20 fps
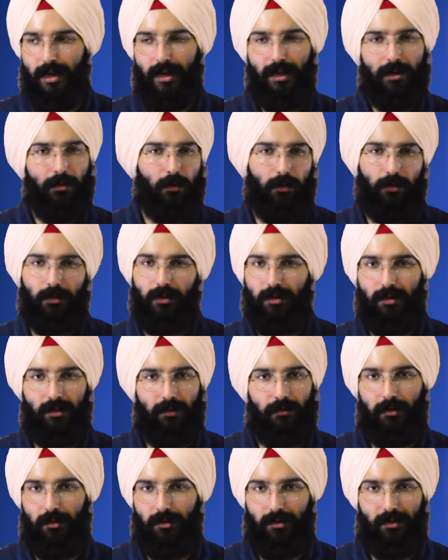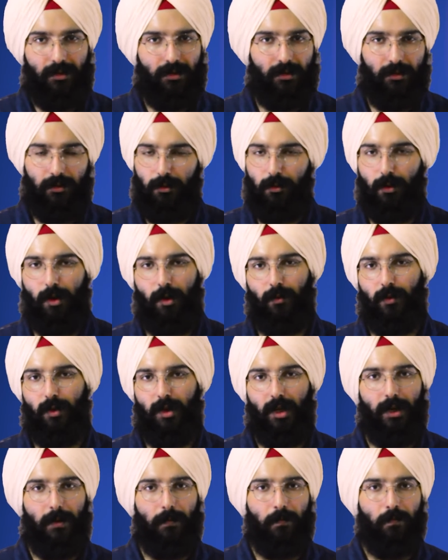it causes different seasons throughout the
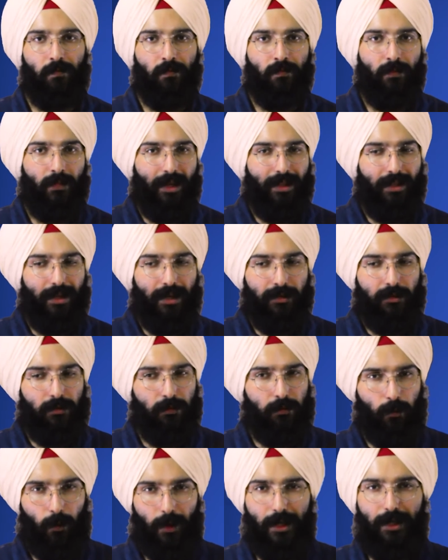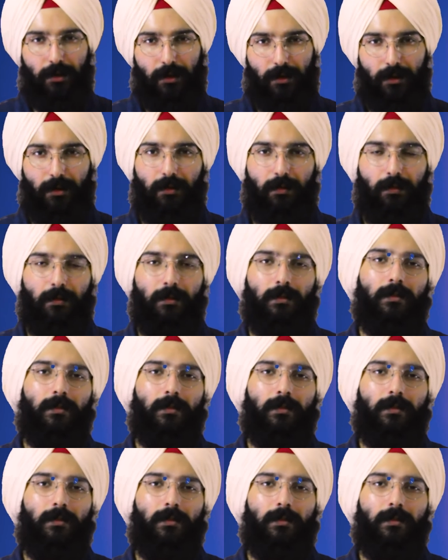year and that's quite good